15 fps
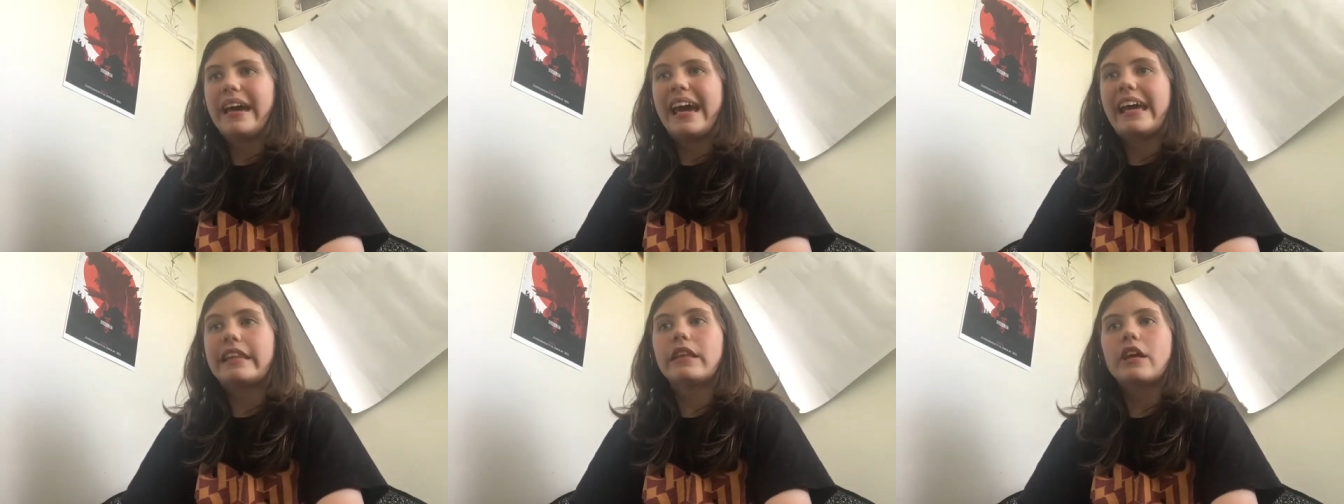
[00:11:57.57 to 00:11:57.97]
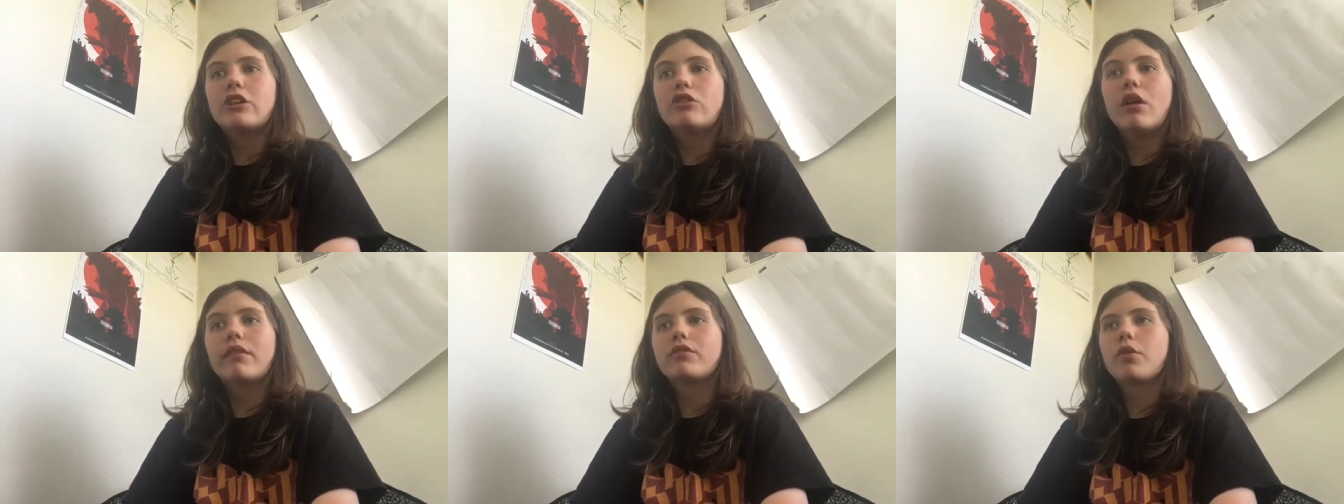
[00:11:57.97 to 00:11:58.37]
and then
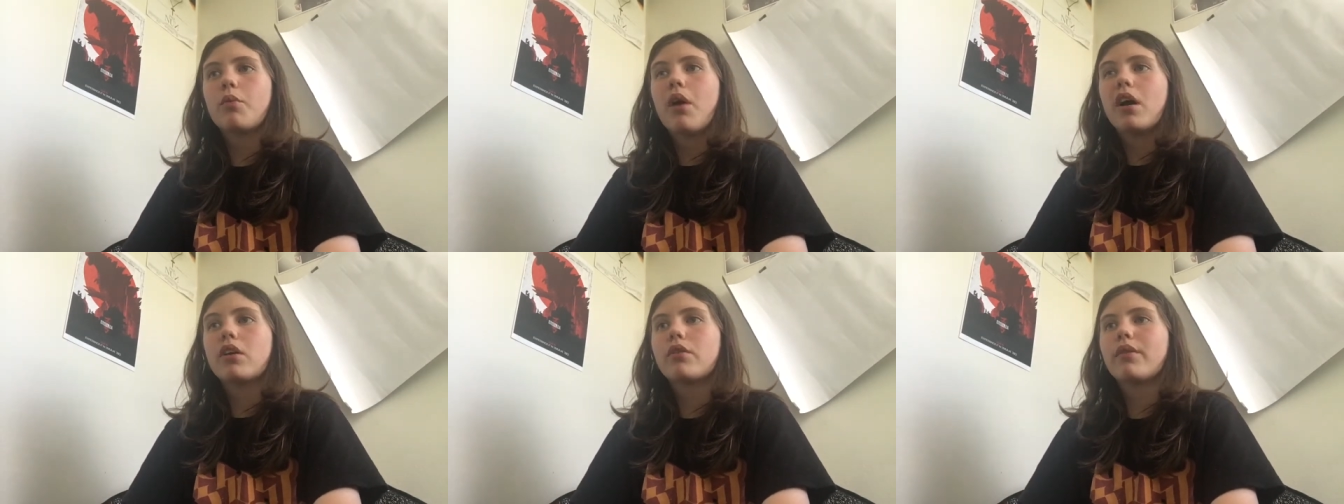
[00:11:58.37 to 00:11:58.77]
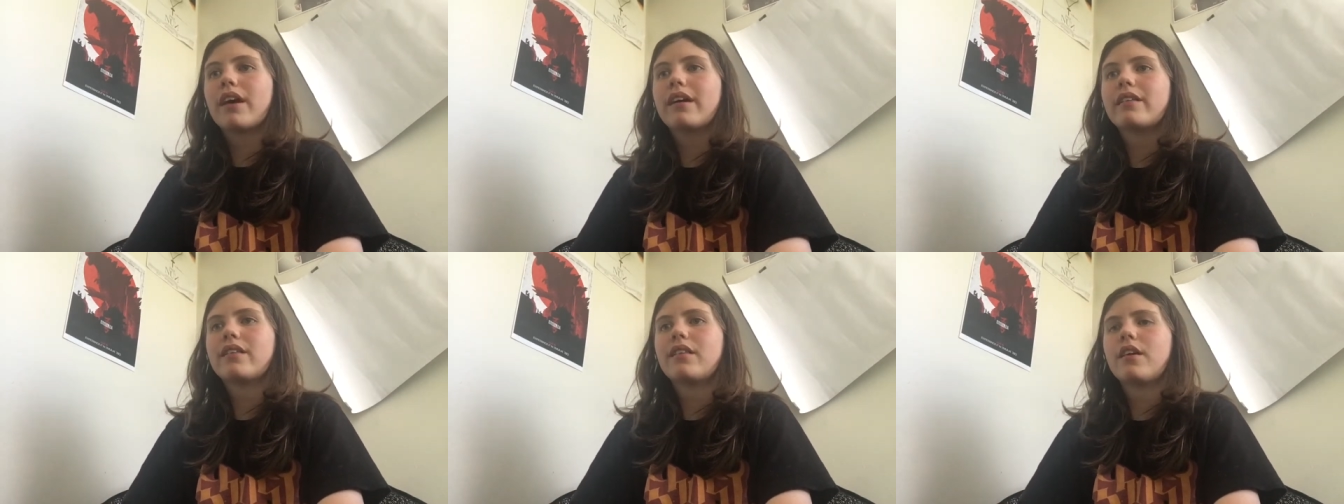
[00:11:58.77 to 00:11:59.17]
you have to walk
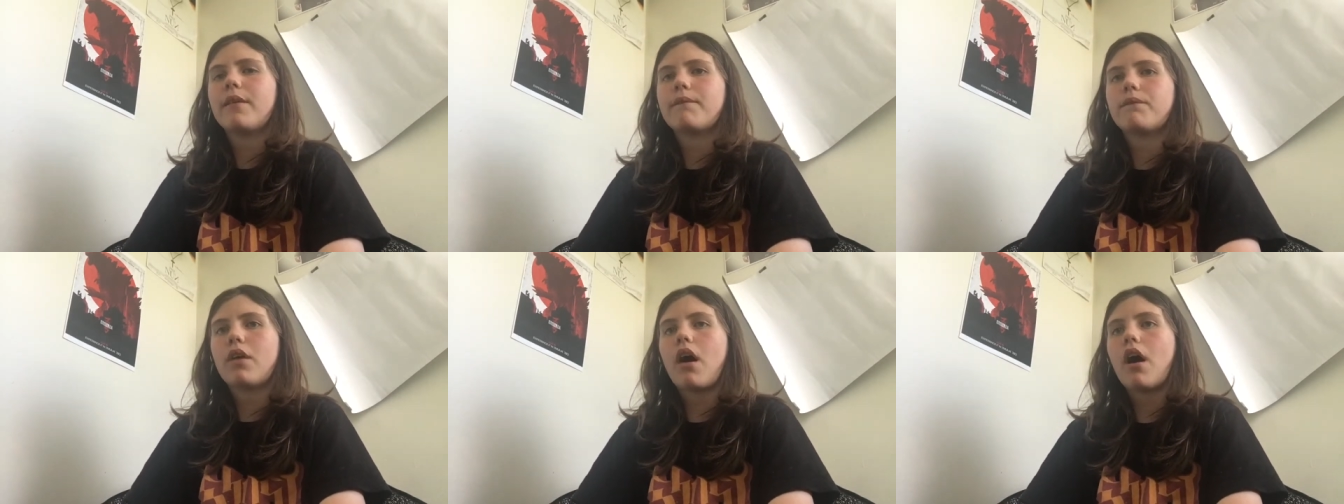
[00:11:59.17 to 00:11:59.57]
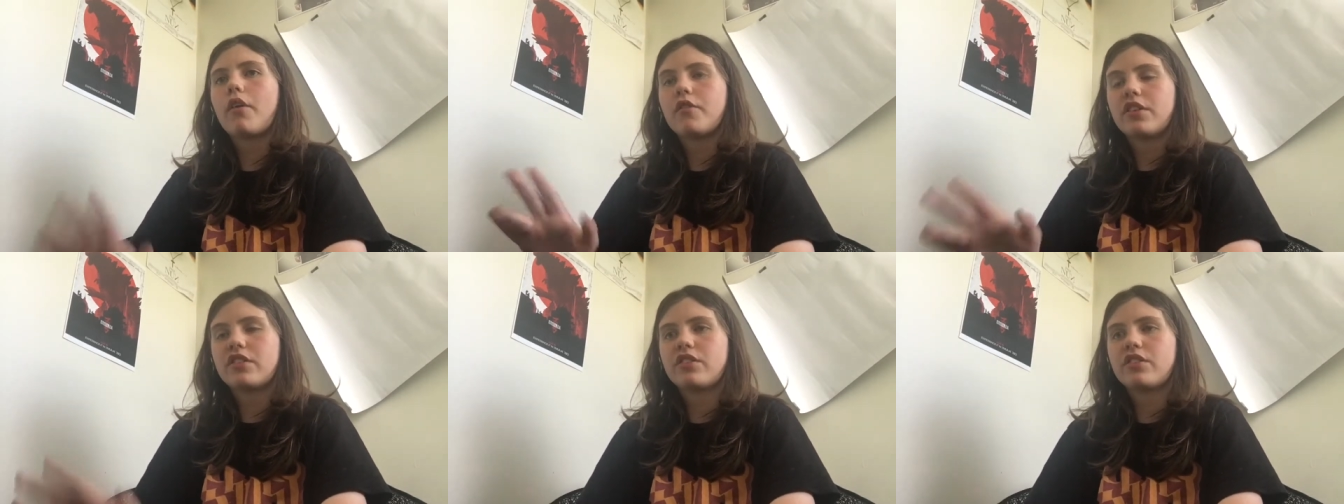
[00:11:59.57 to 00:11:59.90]
around the office